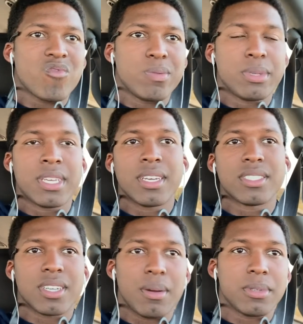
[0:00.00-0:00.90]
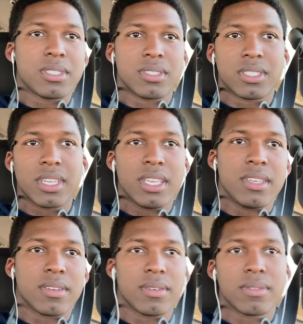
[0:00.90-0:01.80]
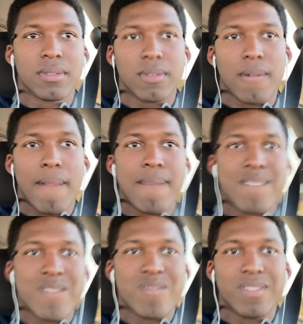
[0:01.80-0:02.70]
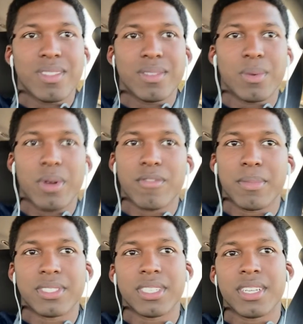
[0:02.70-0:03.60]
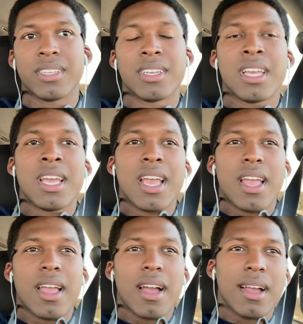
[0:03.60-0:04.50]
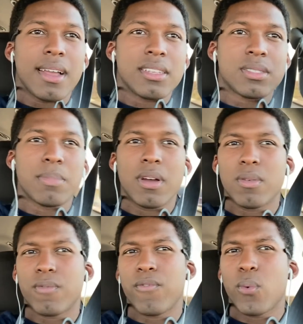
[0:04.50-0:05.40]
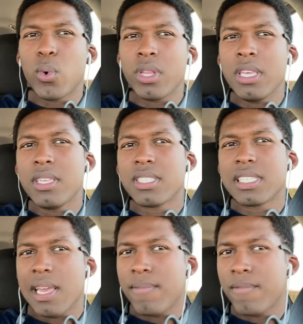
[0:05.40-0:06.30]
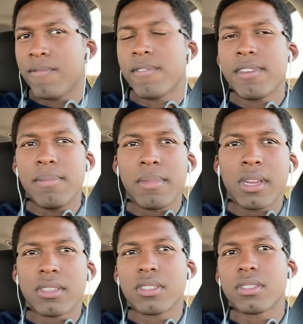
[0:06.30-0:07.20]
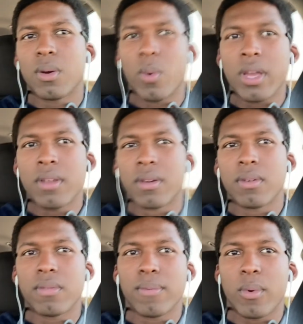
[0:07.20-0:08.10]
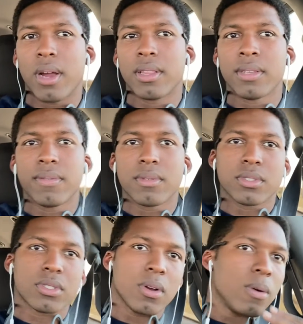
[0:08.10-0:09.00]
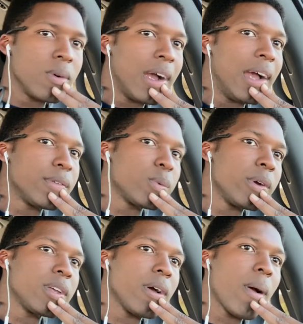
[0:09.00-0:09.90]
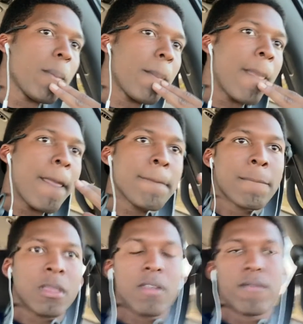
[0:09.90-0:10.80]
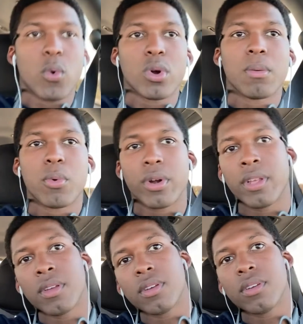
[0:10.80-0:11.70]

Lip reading: because it's a city away from my city, it's about 50 minutes away from where I live. So I have to wake up 4 in the morning